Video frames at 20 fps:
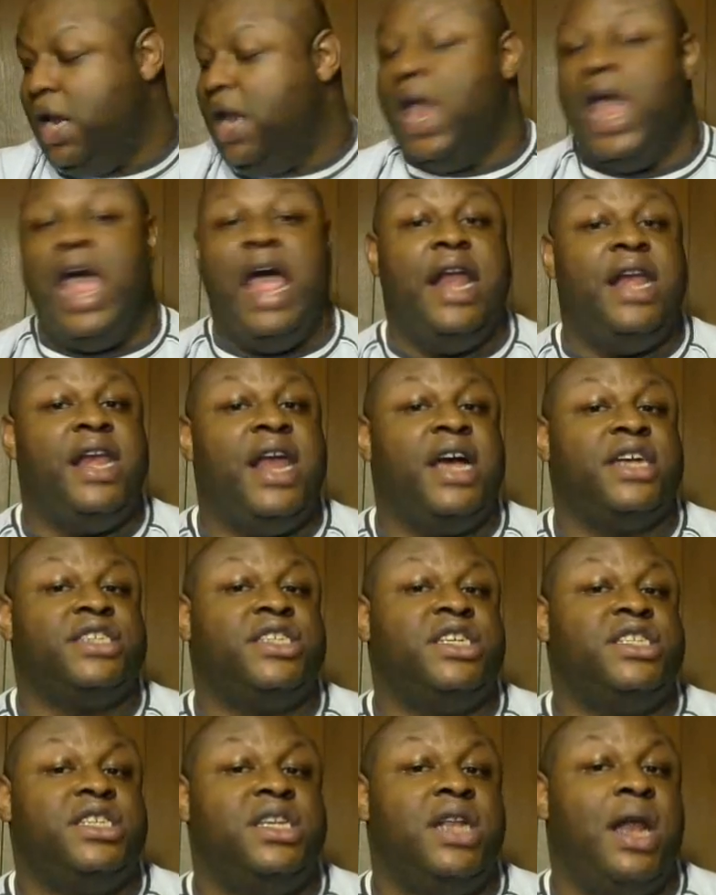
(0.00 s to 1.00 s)
And now
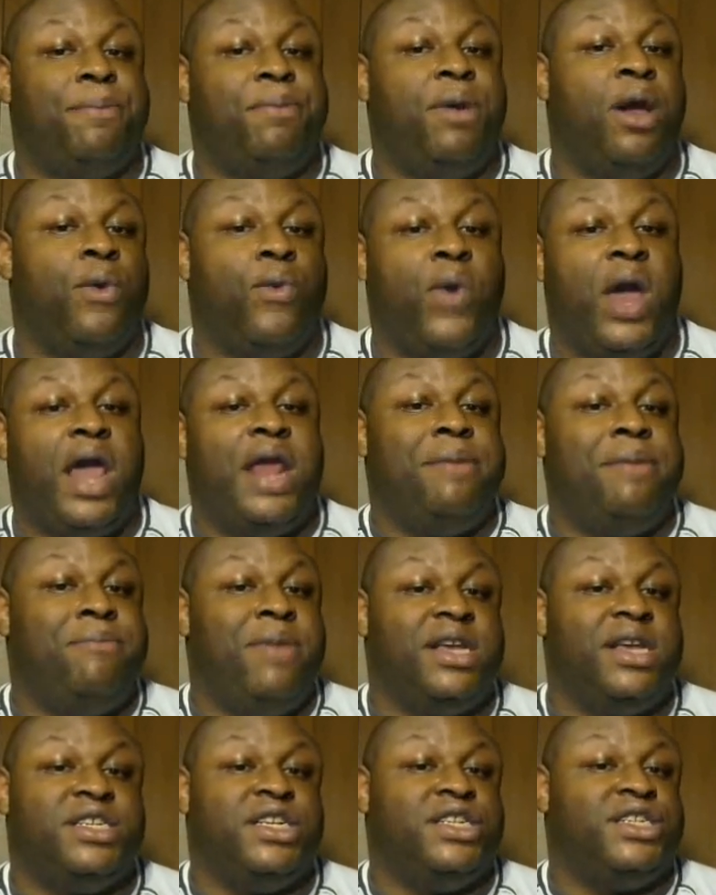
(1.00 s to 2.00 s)
she's sitting up here writing
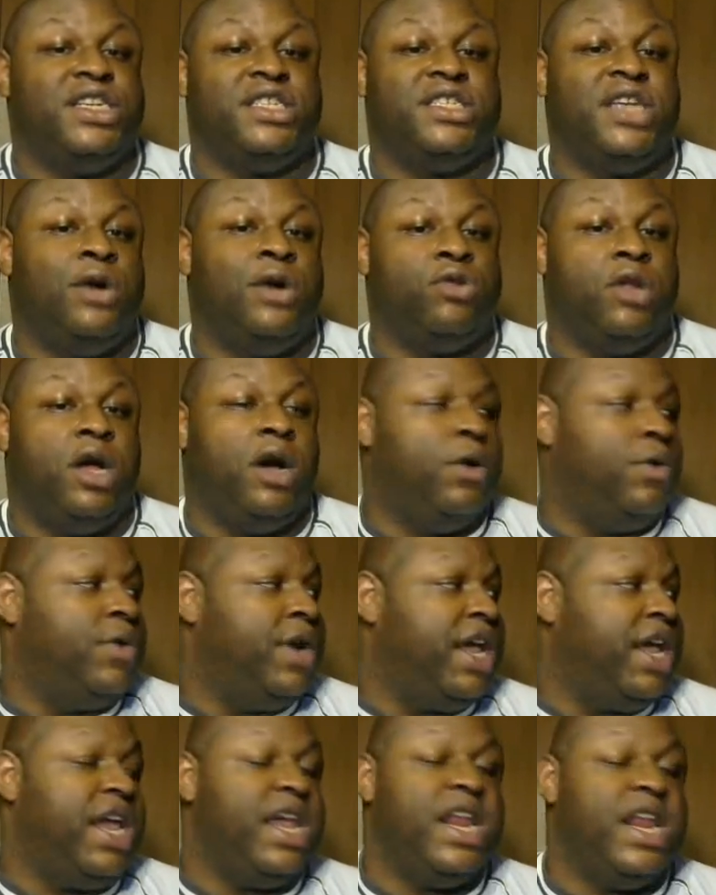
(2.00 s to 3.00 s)
messages on
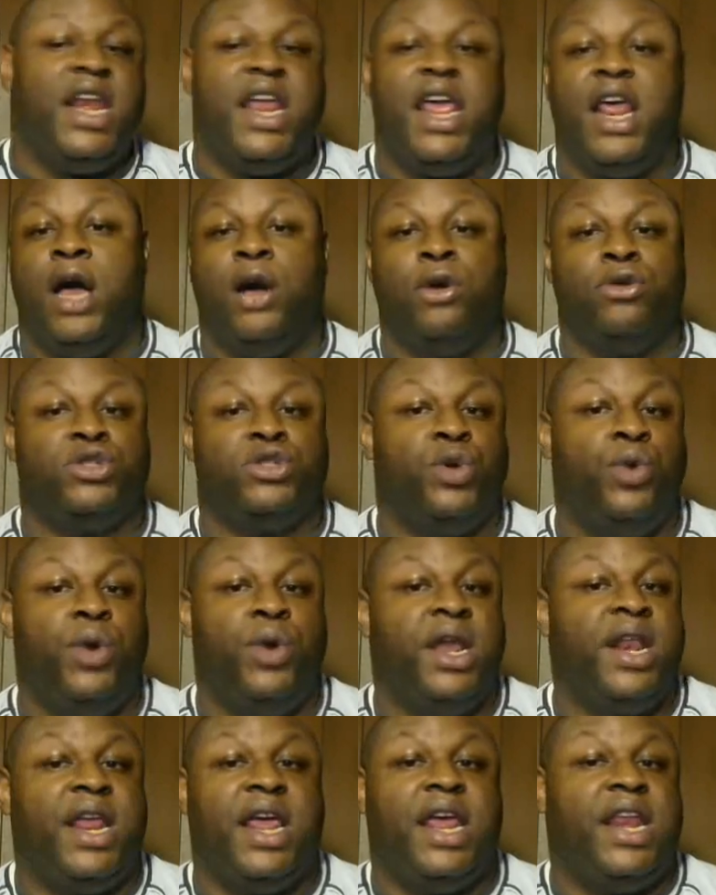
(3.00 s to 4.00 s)
the internet, on
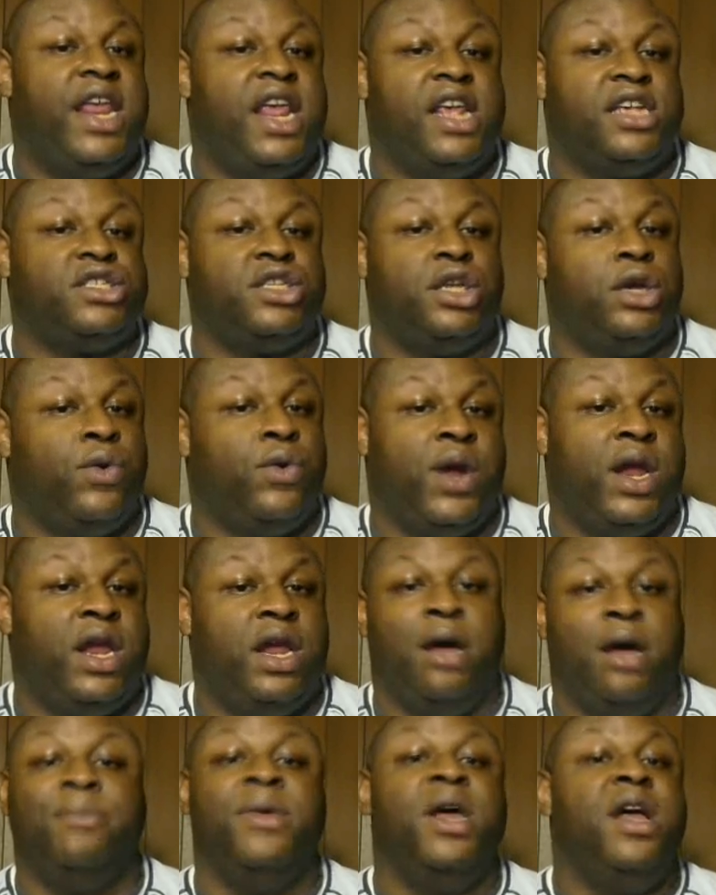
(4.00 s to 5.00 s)
Twitter and
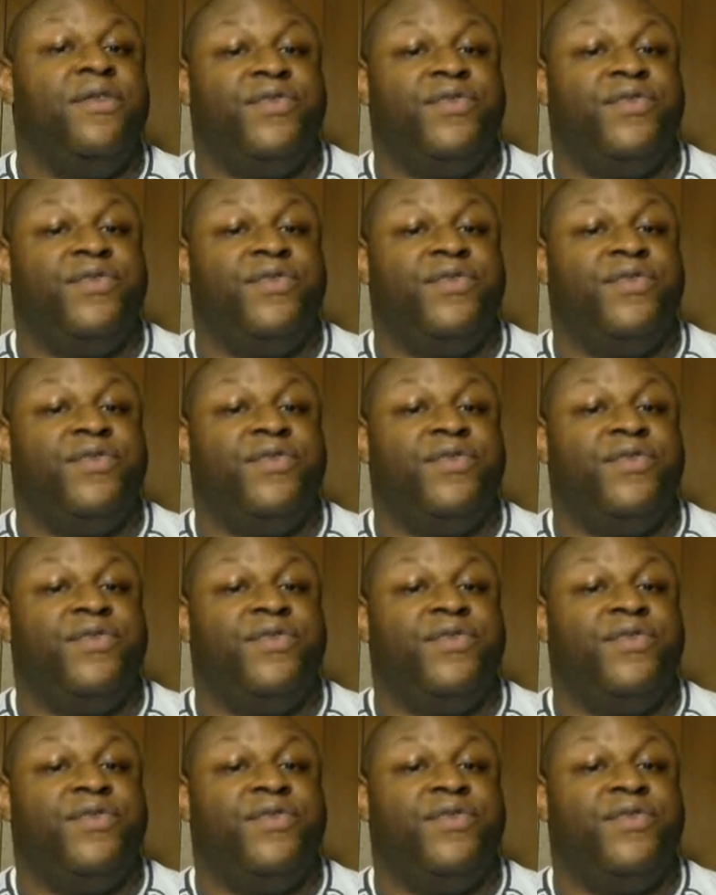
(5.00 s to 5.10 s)
Instagram,